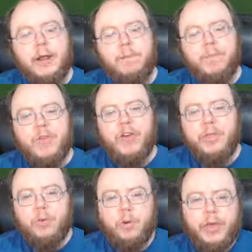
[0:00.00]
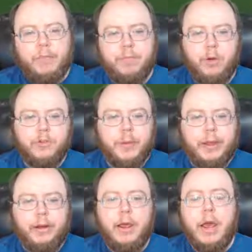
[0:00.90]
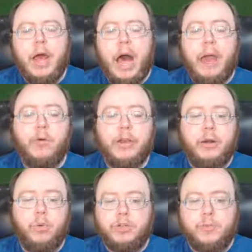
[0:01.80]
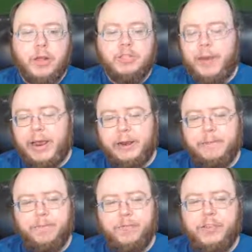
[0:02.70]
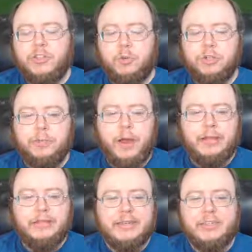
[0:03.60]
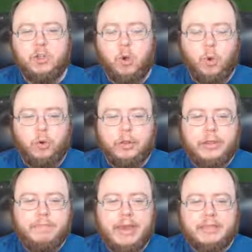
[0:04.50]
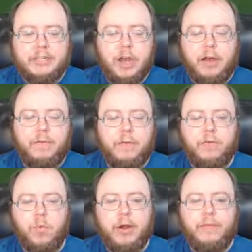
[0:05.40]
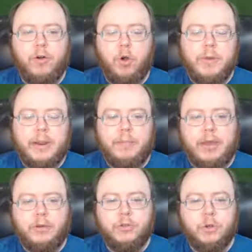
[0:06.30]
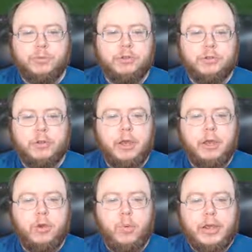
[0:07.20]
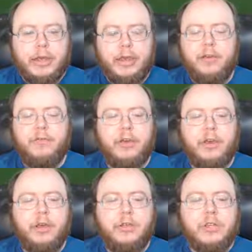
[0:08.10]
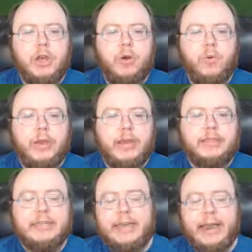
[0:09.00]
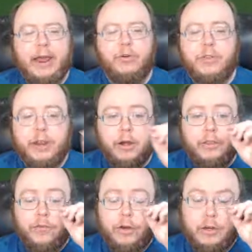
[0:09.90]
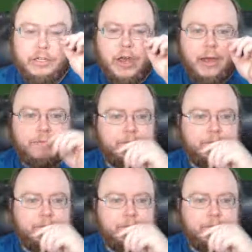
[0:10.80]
if I throw that in Postman, I will get a response back. This response is totally based off of whatever OpenAPI description we give. So we can see count there at the very top,